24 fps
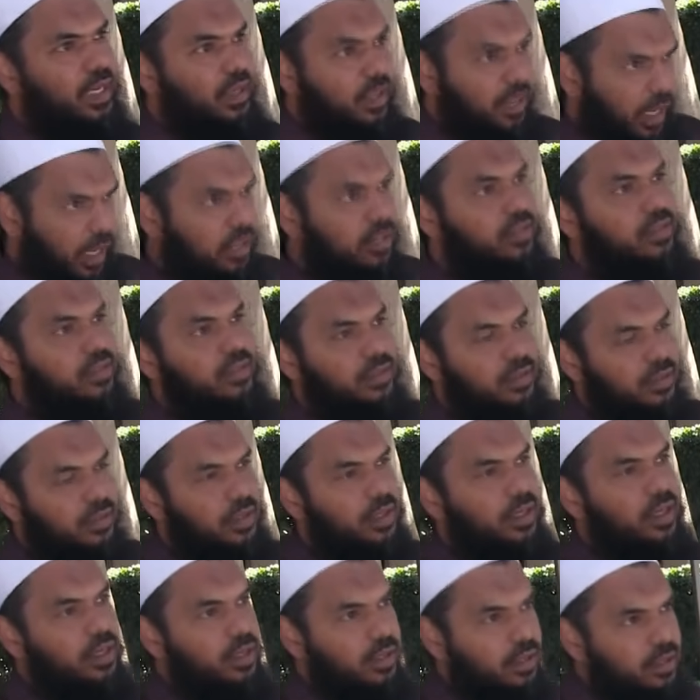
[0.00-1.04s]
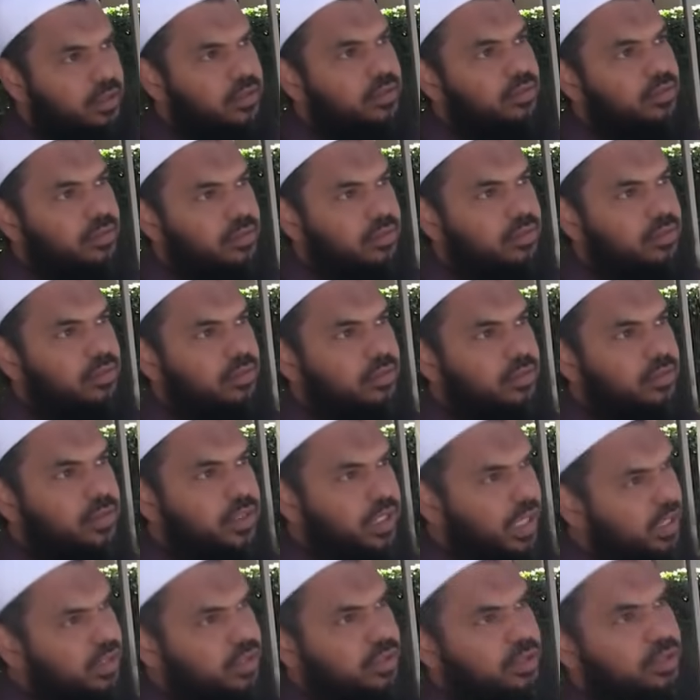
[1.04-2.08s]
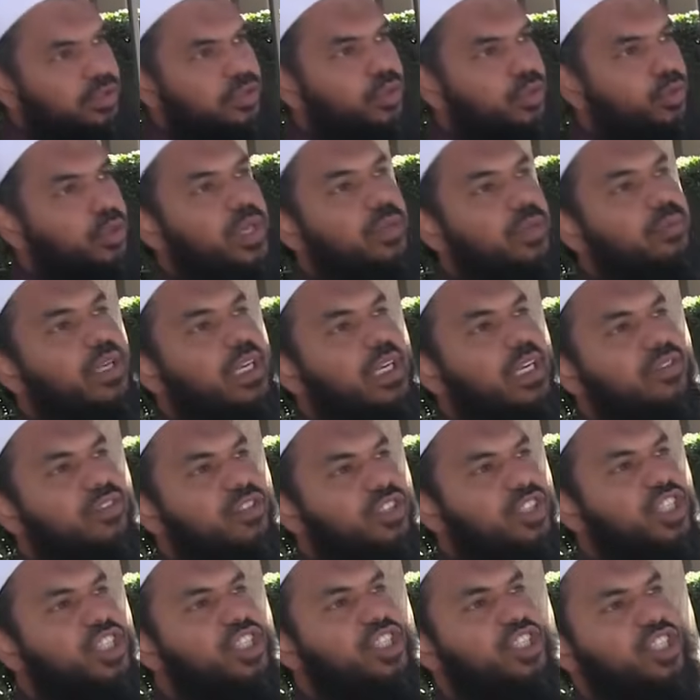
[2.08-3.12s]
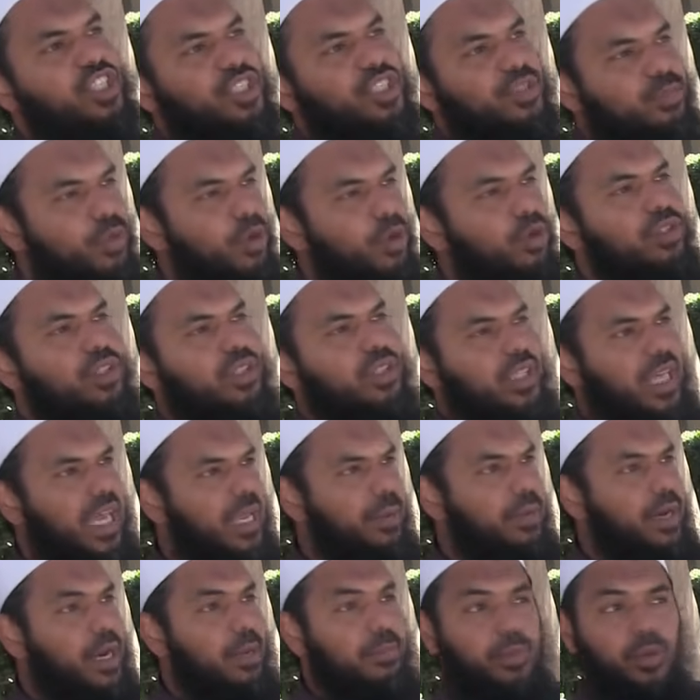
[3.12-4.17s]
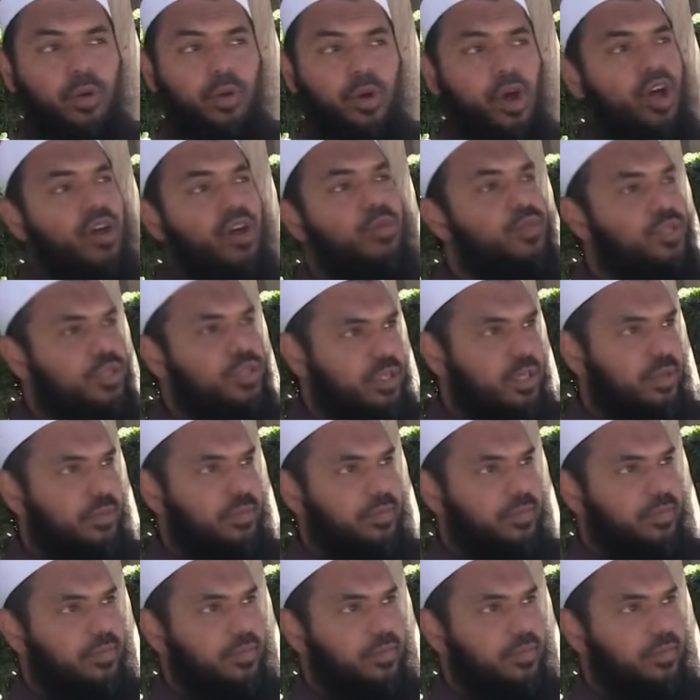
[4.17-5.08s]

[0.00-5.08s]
turn as a Muslim, and one can turn as a Muslim. Yes. So we believe Jesus, Moses, Abraham, they were all Muslim.